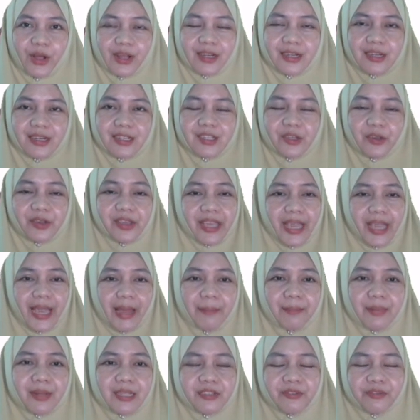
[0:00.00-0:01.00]
So,
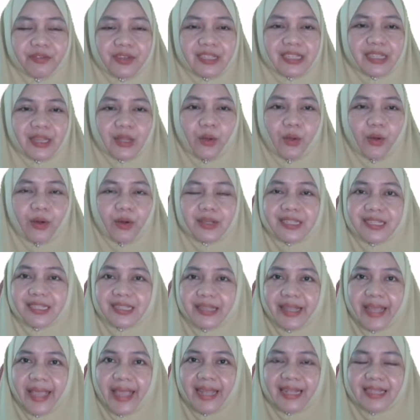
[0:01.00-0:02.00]
Kepler's First Law
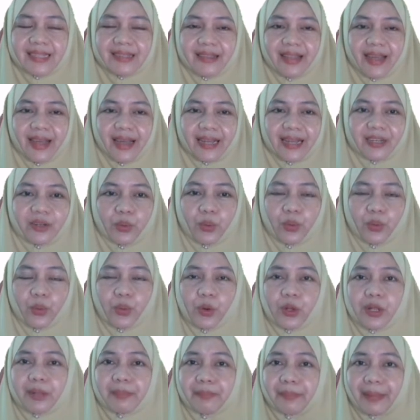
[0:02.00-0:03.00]
states that
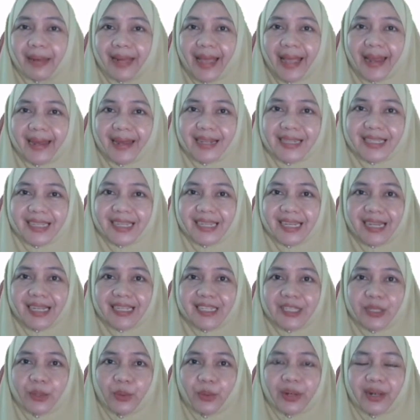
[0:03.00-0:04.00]
all planets in the
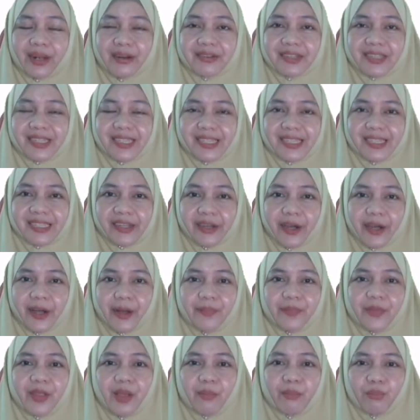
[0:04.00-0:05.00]
solar
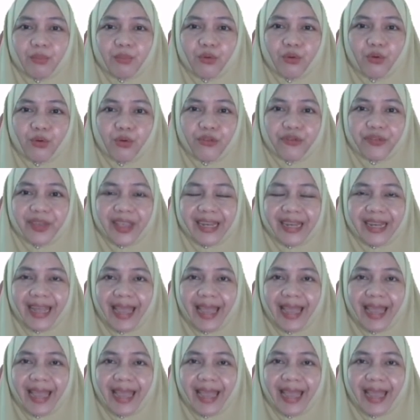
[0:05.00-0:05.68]
system move in